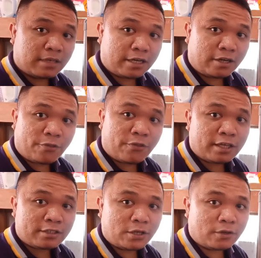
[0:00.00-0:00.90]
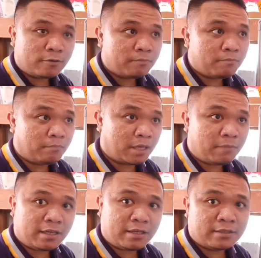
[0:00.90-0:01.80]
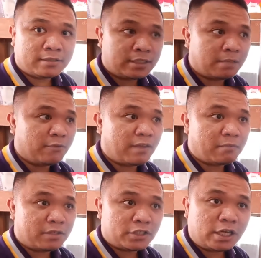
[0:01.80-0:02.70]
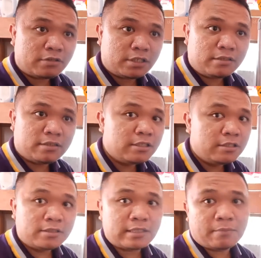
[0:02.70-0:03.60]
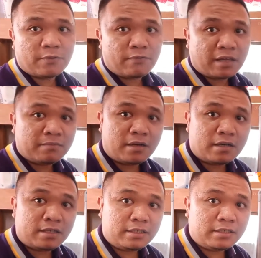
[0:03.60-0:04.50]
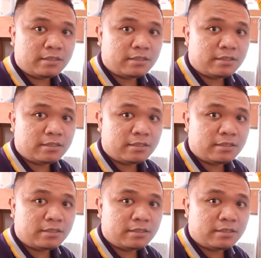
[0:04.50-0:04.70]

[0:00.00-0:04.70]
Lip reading: I don't think so. Maybe some of them are shouting, some of them are